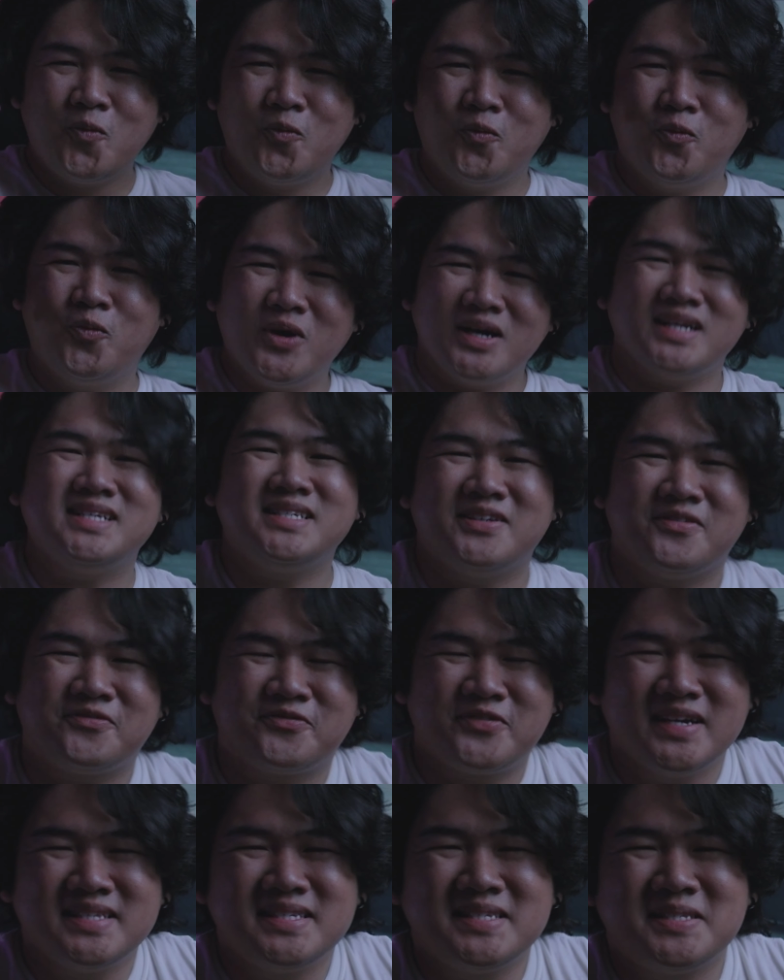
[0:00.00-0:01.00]
What is up,
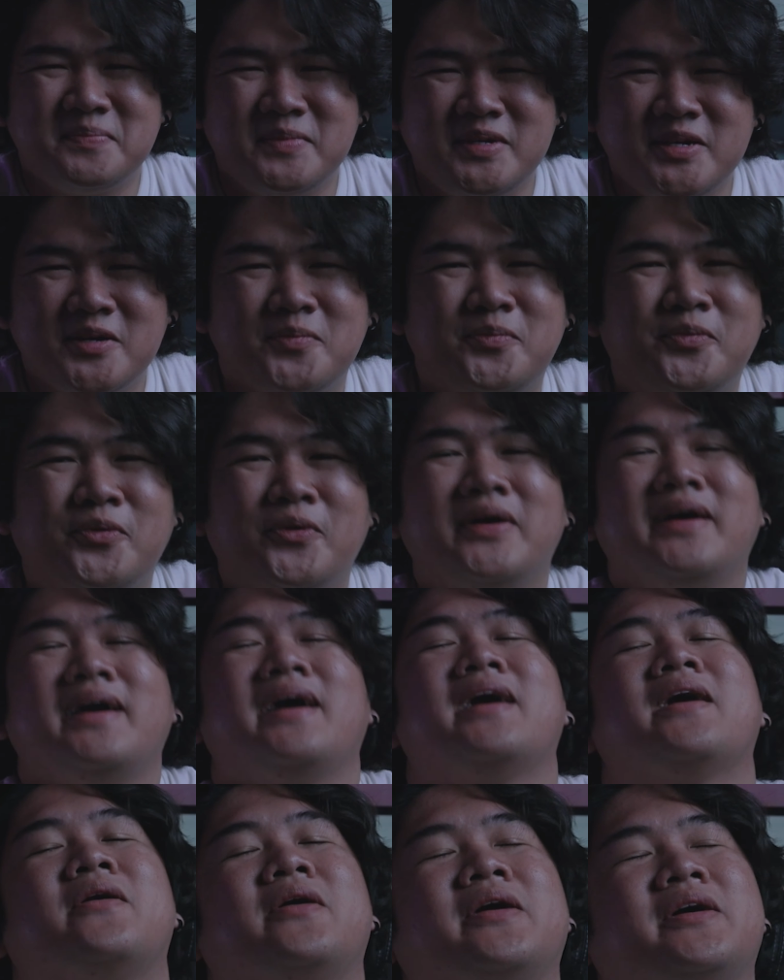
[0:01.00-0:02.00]
friends? It's me, your boy
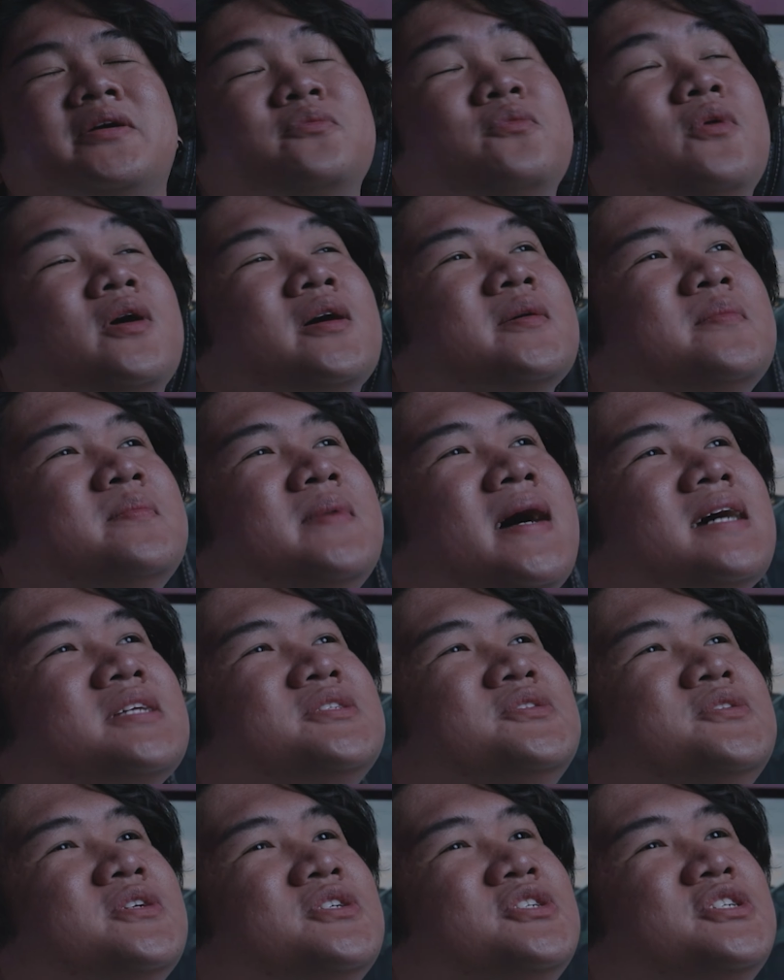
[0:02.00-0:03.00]
Eric, and welcome back
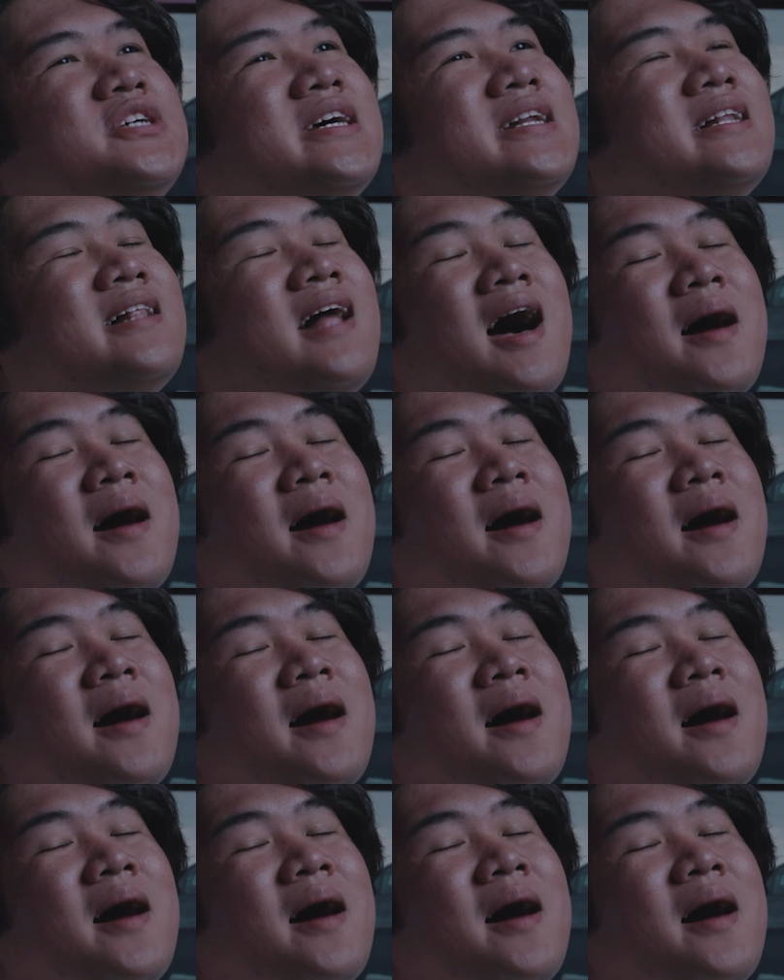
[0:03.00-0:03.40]
to the channel.